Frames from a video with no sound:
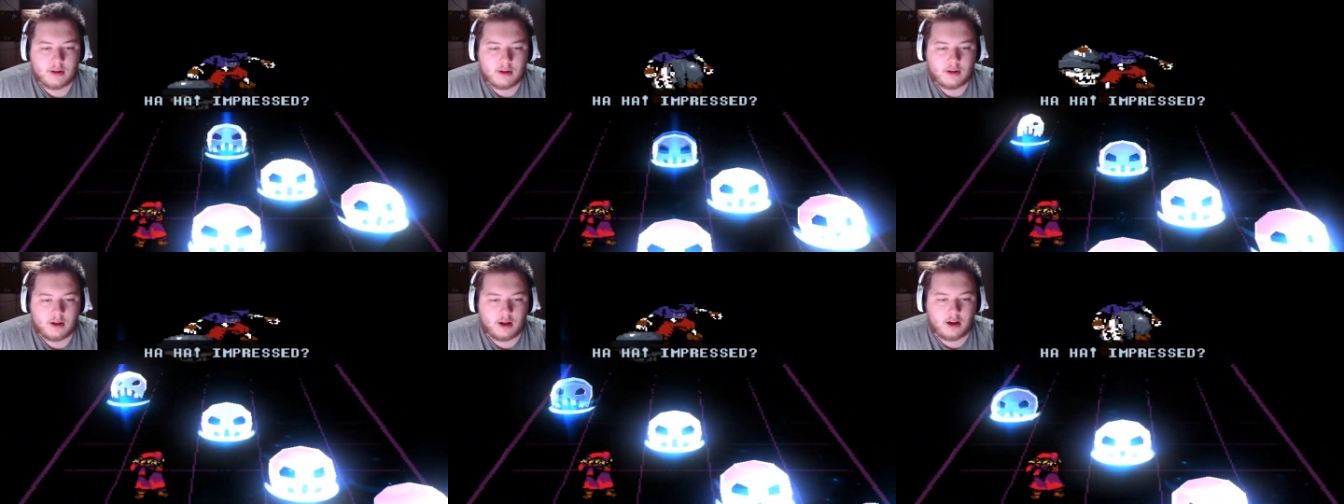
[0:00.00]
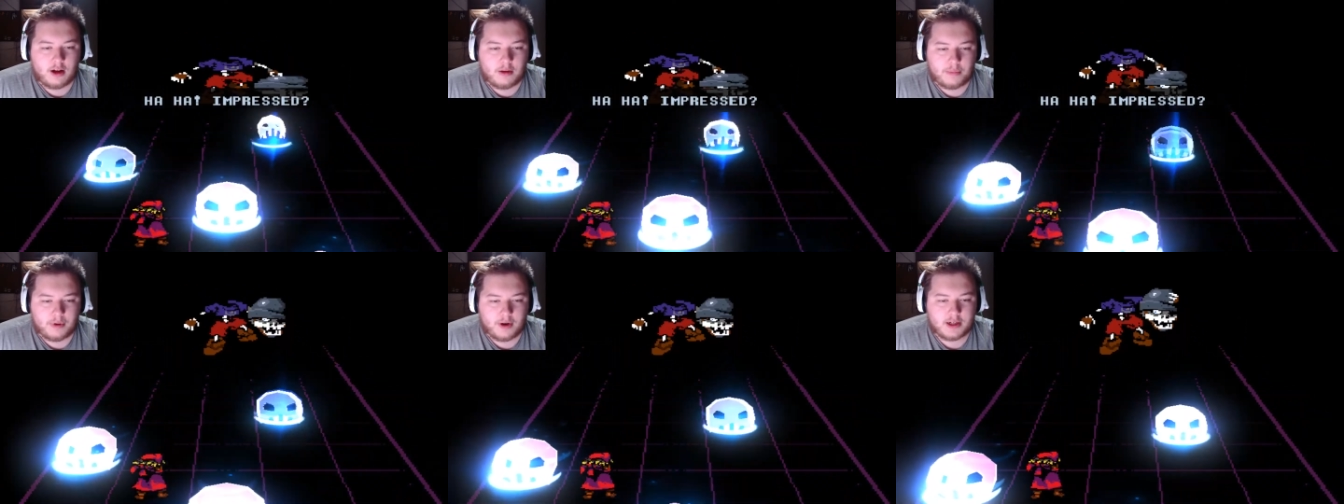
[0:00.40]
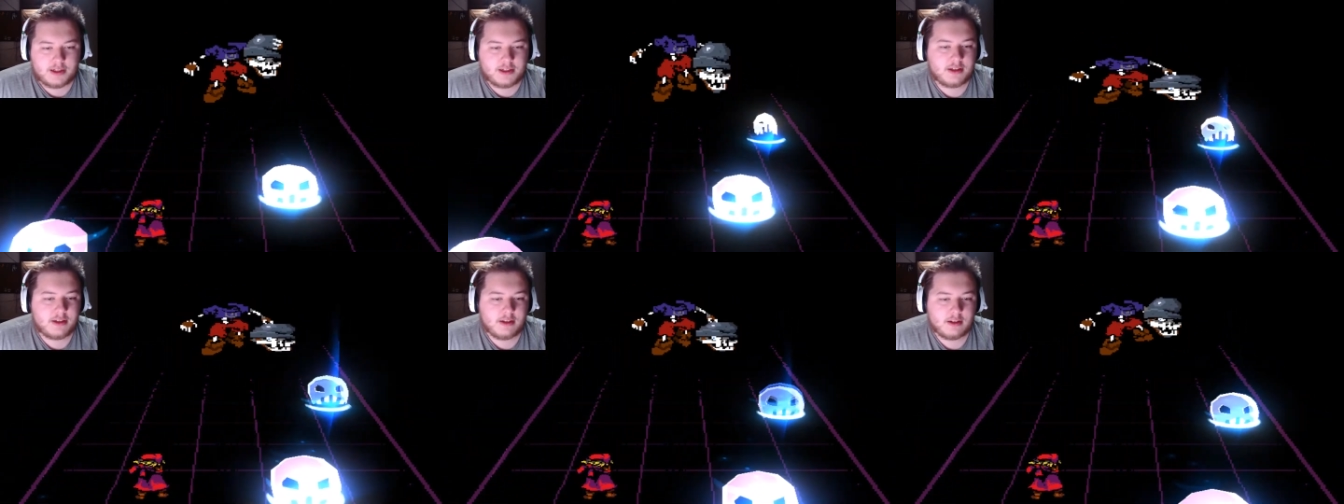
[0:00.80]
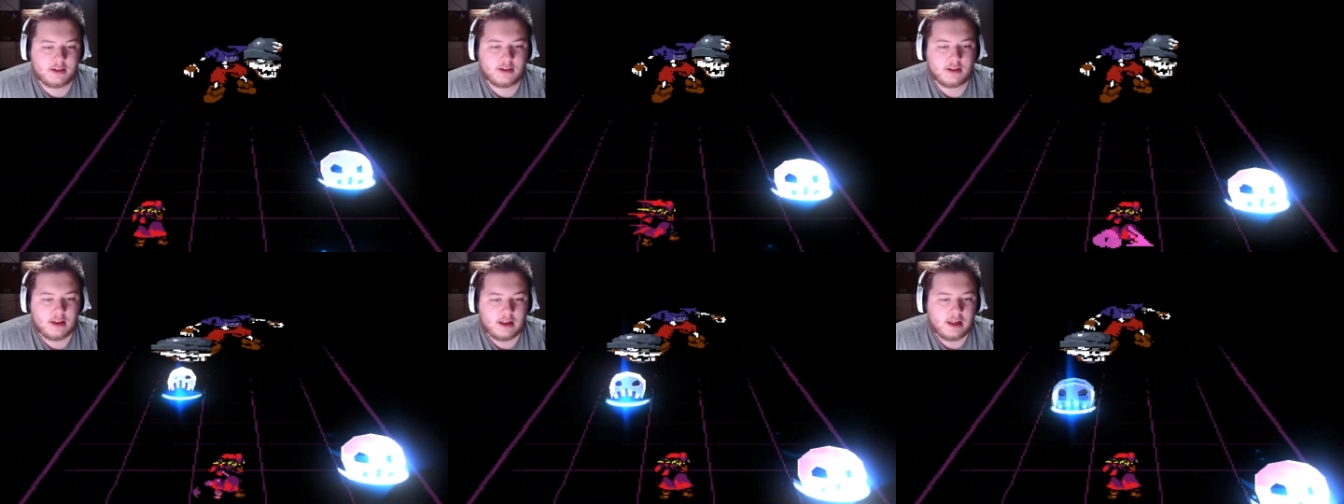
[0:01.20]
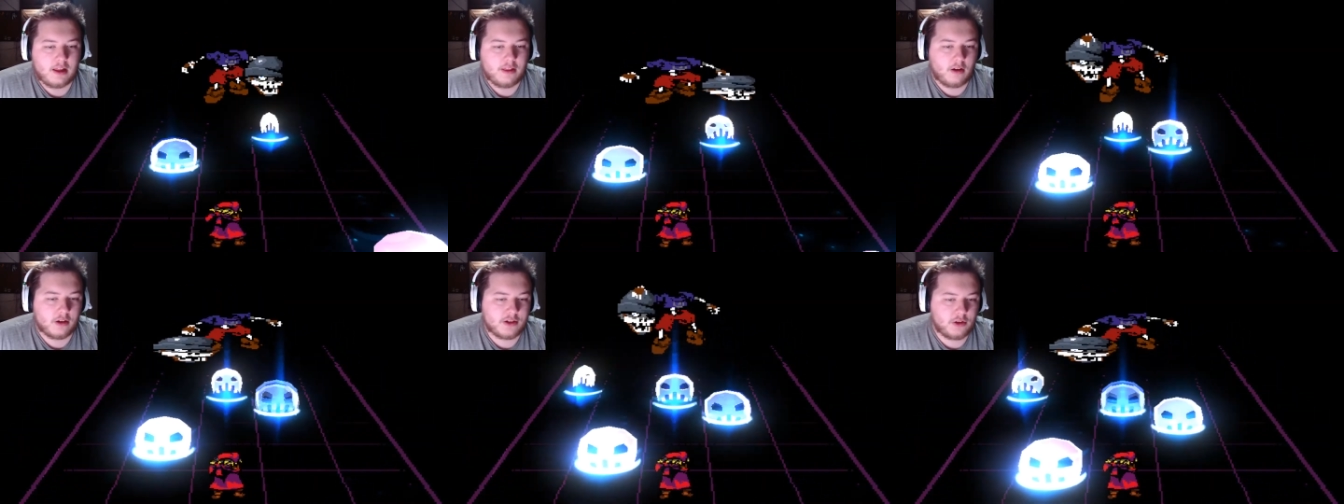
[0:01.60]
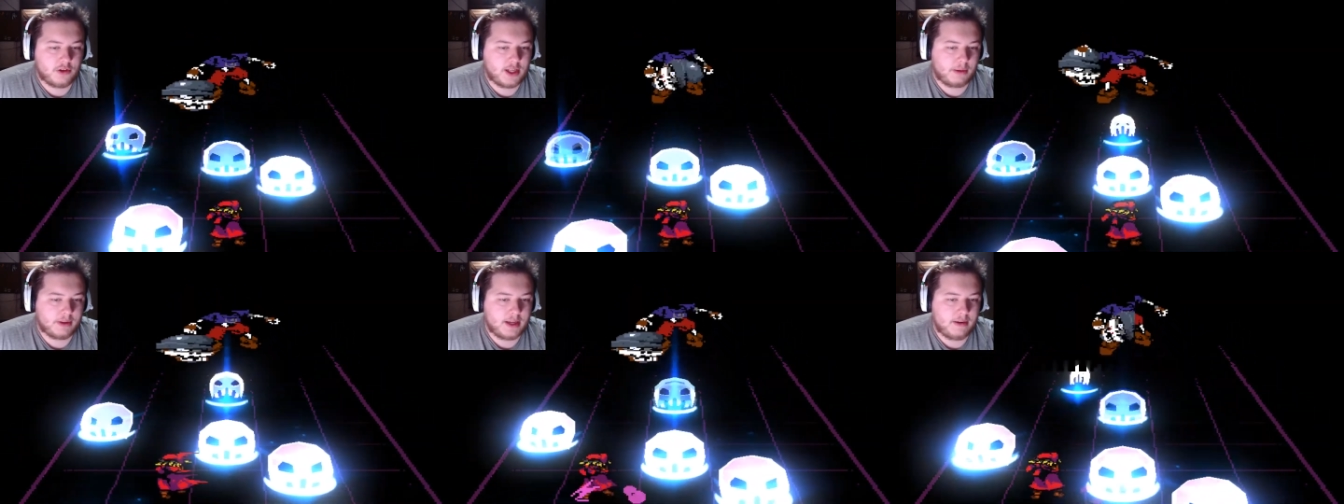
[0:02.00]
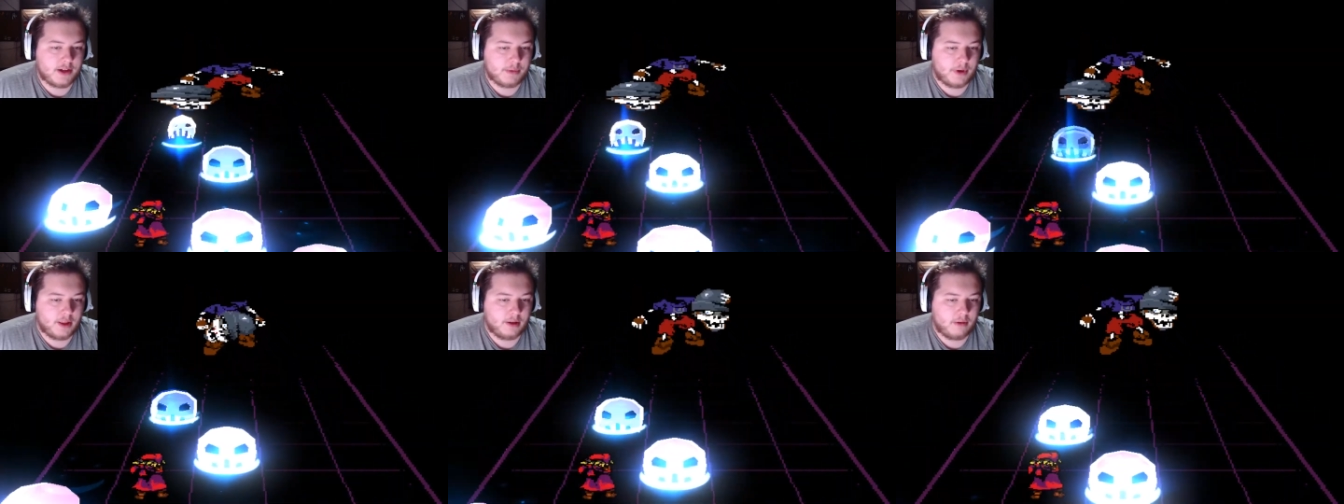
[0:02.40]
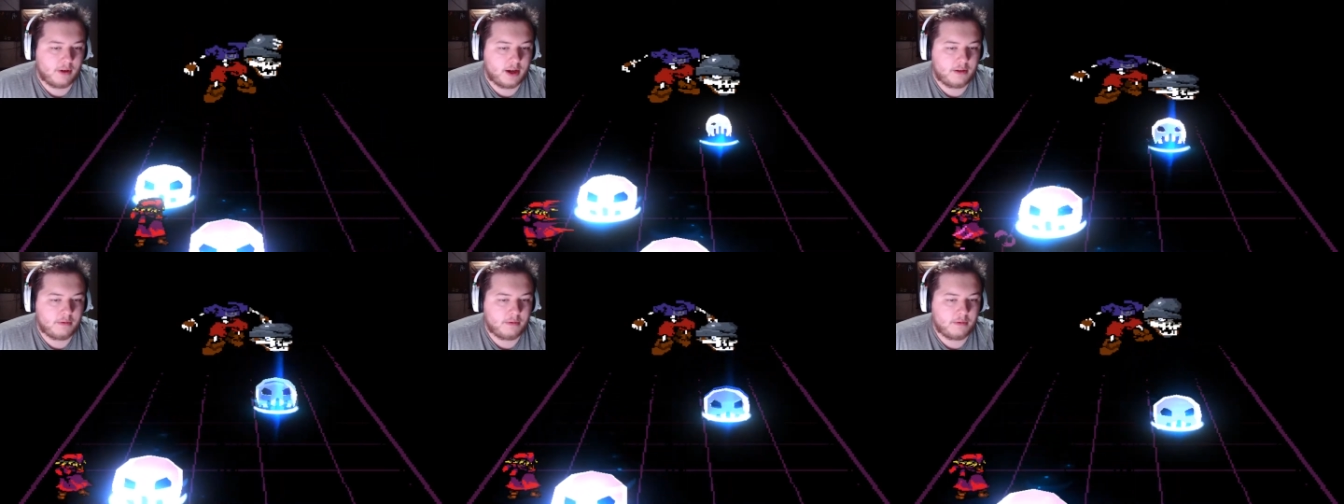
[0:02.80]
Oh, impress. just do double damage, by the way.